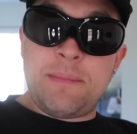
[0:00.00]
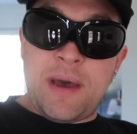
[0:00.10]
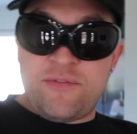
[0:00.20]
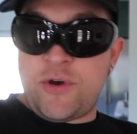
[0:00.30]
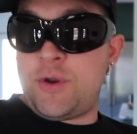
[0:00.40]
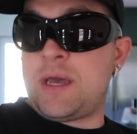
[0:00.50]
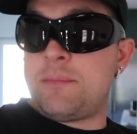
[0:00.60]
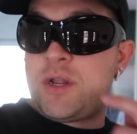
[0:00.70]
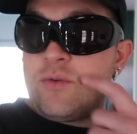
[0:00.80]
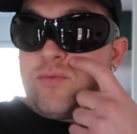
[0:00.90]
I'm out voting, I'm
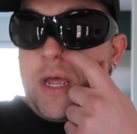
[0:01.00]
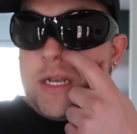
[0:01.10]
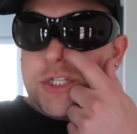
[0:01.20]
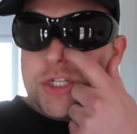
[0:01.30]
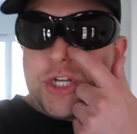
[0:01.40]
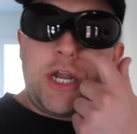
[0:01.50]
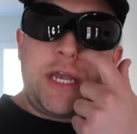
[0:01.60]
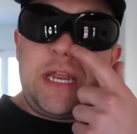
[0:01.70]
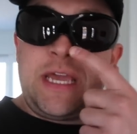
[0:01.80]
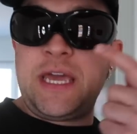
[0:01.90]
gonna run to
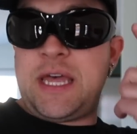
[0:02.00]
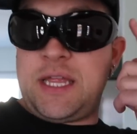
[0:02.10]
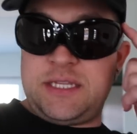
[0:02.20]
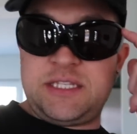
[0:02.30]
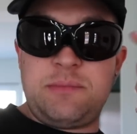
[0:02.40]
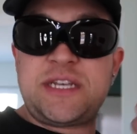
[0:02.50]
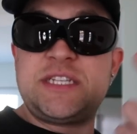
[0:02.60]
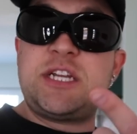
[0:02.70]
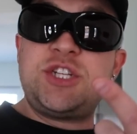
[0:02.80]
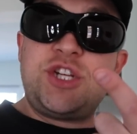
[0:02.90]
Target and get some
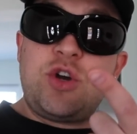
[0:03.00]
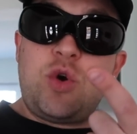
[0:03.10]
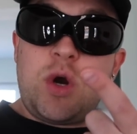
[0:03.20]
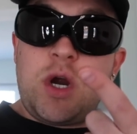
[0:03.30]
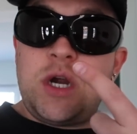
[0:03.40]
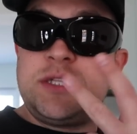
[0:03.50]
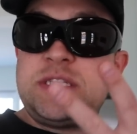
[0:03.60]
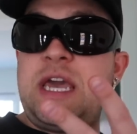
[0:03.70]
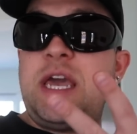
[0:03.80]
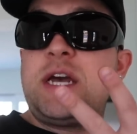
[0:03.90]
extension
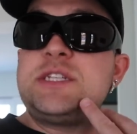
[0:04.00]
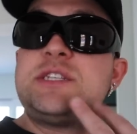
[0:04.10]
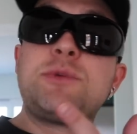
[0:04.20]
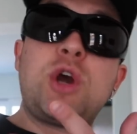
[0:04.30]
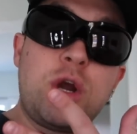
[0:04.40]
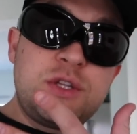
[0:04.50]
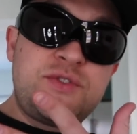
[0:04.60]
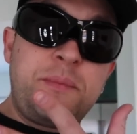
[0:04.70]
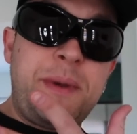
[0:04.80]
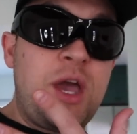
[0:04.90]
cords and some curtains
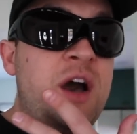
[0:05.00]
for my